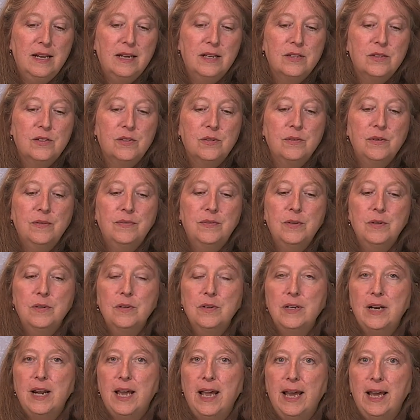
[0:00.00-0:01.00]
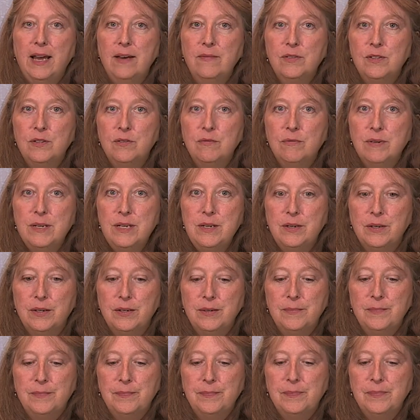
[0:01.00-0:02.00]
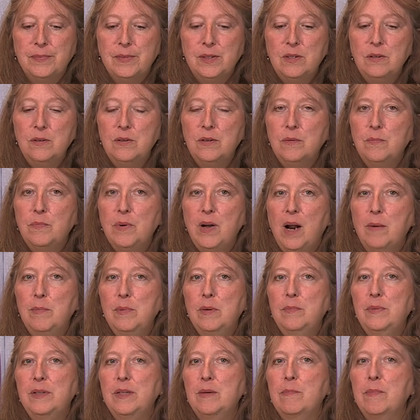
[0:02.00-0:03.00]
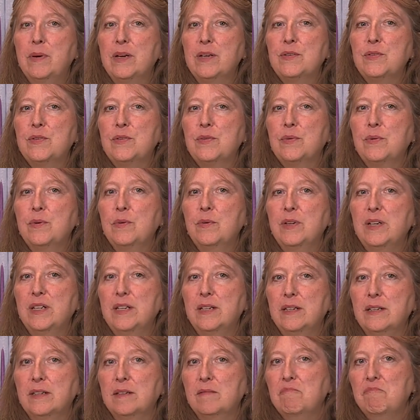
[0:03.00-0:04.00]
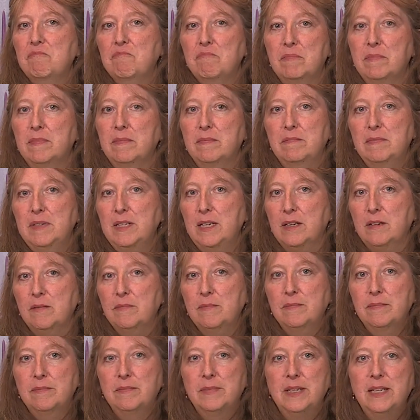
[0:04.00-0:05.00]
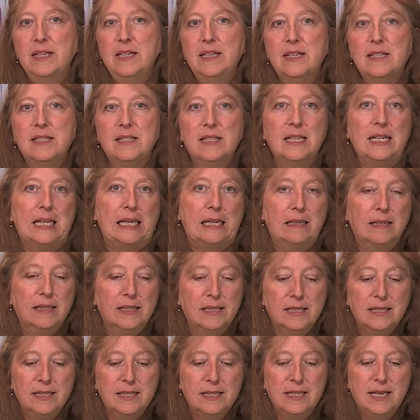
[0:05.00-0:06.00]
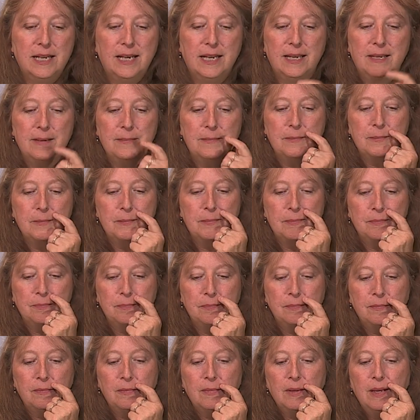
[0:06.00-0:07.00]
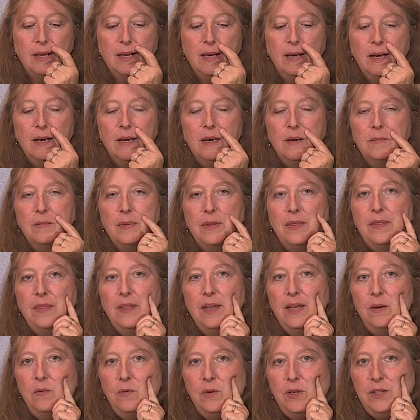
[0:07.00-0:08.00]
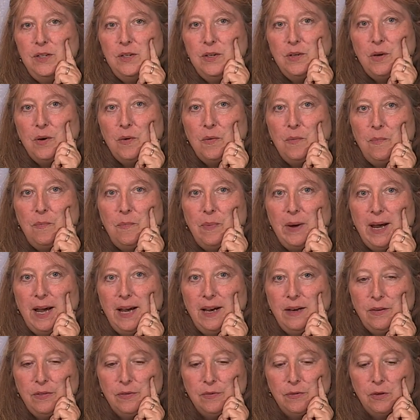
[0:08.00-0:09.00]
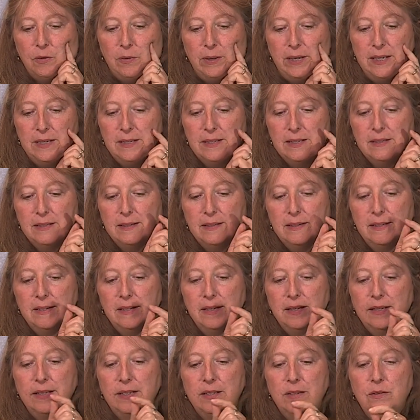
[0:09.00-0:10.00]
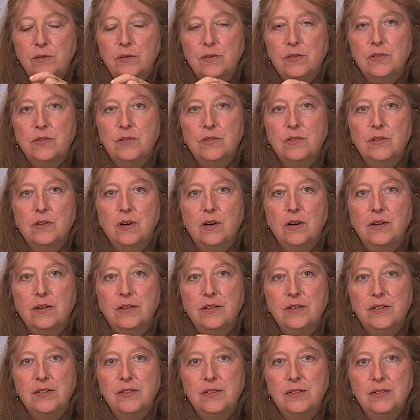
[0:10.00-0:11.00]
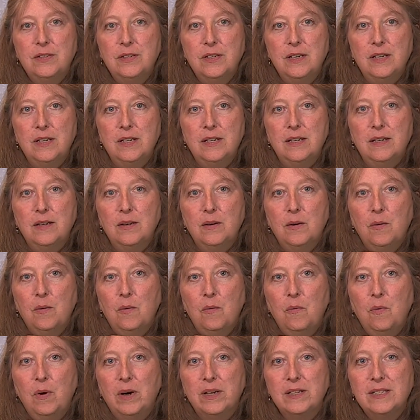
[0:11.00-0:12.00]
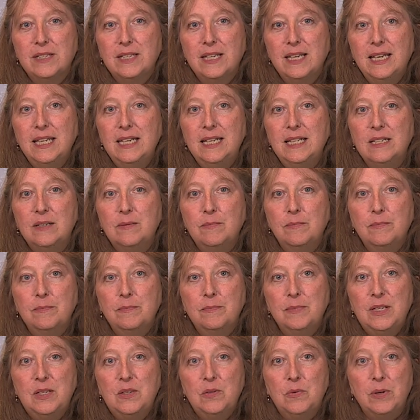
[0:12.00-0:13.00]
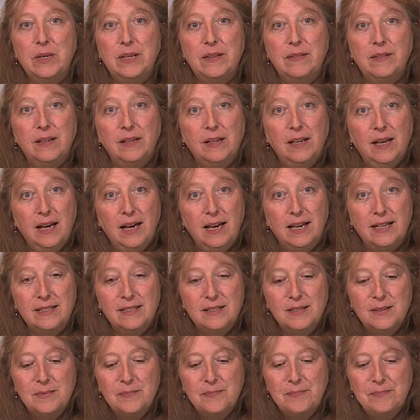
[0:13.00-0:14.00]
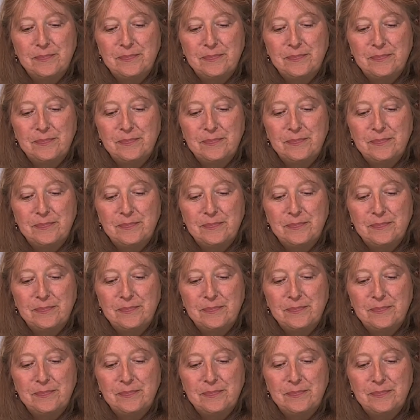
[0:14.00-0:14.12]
So if you're an avid reader, you could probably buzz through it in a sitting, in a day. But then when you go back through it, you'll start to see what's hidden between the lines.